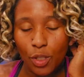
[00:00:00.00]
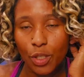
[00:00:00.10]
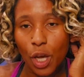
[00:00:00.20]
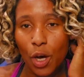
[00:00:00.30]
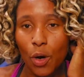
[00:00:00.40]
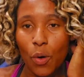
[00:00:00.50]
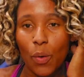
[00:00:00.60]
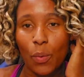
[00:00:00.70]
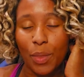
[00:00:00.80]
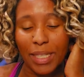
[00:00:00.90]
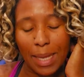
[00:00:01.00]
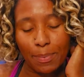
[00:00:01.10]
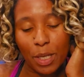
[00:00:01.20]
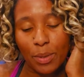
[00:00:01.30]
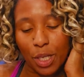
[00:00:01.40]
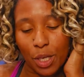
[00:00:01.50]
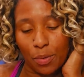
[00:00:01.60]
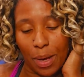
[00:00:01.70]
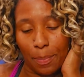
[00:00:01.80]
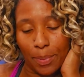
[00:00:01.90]
so this episode was a
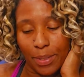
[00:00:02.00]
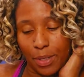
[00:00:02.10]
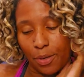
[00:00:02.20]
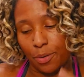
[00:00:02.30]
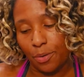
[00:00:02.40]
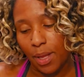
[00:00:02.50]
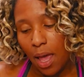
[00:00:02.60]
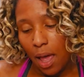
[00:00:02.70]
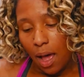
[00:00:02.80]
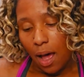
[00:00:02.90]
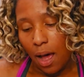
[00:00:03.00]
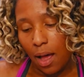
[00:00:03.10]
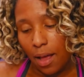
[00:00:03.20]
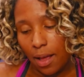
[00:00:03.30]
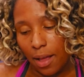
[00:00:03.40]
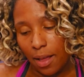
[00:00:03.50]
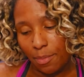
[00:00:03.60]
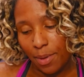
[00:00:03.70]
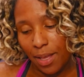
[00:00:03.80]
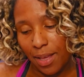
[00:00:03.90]
cute episode.
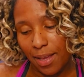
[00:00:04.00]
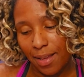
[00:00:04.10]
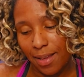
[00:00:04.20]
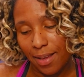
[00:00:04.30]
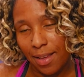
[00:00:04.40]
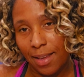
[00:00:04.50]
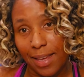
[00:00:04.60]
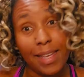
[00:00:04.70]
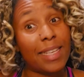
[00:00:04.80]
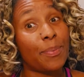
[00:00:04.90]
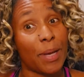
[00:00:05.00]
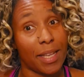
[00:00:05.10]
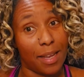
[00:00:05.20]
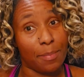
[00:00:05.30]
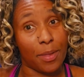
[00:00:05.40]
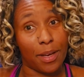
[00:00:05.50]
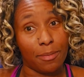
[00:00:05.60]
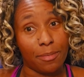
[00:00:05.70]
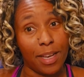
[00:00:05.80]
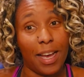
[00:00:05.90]
Um, it is picking up though.
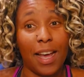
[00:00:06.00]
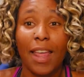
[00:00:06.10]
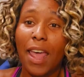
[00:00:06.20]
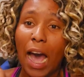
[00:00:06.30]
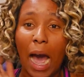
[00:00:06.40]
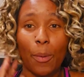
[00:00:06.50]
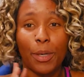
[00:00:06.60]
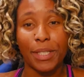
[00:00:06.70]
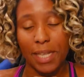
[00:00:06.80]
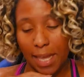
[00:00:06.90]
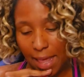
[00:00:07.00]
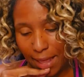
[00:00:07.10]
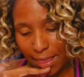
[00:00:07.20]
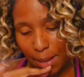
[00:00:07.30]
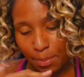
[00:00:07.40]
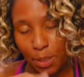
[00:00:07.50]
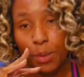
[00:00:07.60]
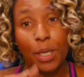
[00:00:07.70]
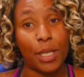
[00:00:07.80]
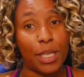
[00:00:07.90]
I will say that the
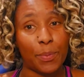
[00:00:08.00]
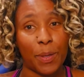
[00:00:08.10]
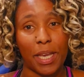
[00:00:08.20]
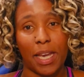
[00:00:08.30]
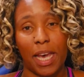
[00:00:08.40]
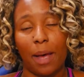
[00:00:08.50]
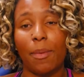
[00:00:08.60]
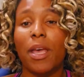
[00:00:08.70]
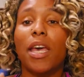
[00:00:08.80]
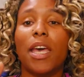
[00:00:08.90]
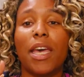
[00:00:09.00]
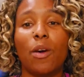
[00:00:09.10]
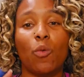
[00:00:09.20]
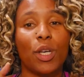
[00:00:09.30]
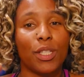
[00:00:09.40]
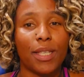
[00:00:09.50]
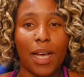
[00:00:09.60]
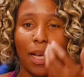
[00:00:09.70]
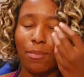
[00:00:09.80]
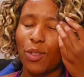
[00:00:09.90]
episode is picking up. It was
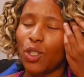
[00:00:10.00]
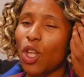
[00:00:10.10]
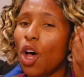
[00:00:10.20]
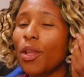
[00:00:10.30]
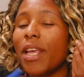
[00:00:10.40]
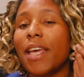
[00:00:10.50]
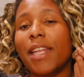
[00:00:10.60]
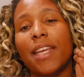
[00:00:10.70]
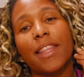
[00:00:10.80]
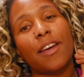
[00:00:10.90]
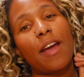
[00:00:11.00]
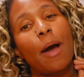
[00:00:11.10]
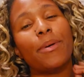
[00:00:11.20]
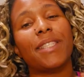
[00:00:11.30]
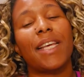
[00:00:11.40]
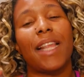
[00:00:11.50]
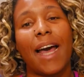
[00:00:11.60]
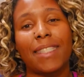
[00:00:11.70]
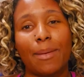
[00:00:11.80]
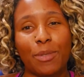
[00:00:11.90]
um, slowly getting there. I would say
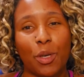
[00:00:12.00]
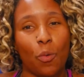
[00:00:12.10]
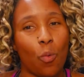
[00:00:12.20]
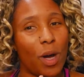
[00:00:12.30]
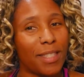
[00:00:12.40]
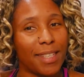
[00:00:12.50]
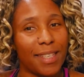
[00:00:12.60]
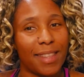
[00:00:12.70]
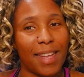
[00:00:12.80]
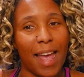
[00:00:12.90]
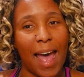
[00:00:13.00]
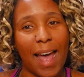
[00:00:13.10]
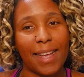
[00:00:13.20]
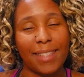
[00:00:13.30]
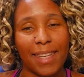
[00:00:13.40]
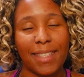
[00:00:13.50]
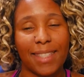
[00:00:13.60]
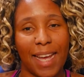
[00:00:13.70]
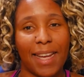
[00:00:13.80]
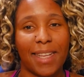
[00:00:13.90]
last episode wasn't as
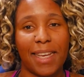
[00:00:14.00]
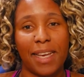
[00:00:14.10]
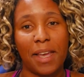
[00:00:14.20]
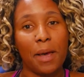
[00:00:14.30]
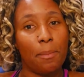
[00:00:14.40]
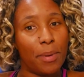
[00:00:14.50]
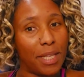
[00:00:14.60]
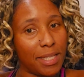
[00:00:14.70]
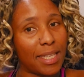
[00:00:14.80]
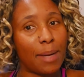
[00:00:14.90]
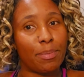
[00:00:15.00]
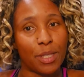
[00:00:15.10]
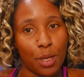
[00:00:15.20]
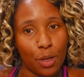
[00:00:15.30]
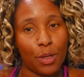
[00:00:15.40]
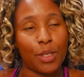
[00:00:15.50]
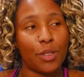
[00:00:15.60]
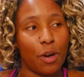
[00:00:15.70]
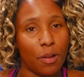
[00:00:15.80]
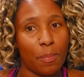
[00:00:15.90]
exciting, but this episode is
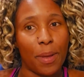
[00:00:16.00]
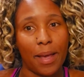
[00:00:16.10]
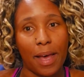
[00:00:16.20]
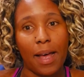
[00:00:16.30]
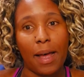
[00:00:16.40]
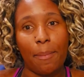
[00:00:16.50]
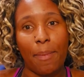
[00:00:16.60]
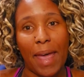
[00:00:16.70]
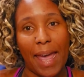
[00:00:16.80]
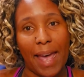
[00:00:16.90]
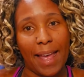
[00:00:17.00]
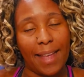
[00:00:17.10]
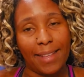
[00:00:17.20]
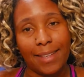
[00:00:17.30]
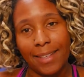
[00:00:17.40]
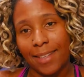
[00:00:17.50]
starting to pick up and